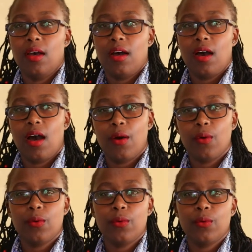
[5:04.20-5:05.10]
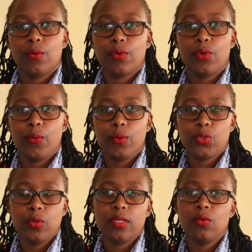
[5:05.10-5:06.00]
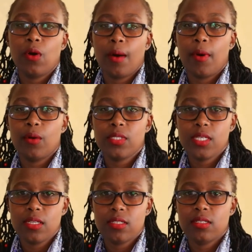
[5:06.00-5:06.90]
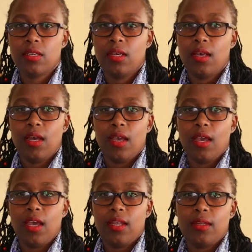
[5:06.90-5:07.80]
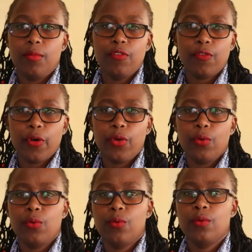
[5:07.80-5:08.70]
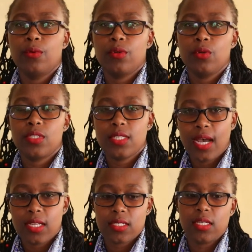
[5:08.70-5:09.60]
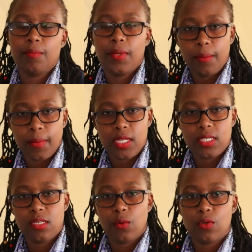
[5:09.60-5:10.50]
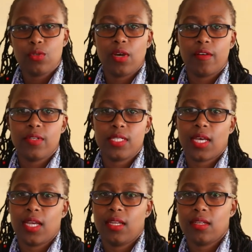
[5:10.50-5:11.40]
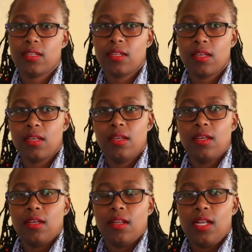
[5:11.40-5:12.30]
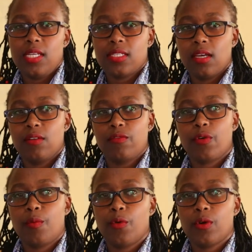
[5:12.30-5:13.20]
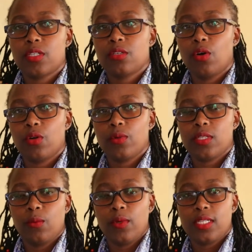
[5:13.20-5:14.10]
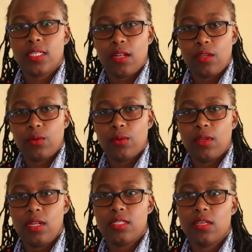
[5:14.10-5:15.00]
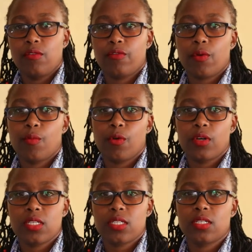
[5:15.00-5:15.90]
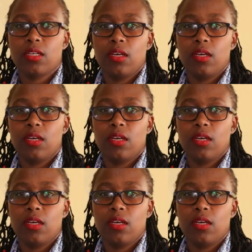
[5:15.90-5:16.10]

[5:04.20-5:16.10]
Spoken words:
how you should go about it. And before you start implementing what you have decided, listen from what God will tell you. Listen from what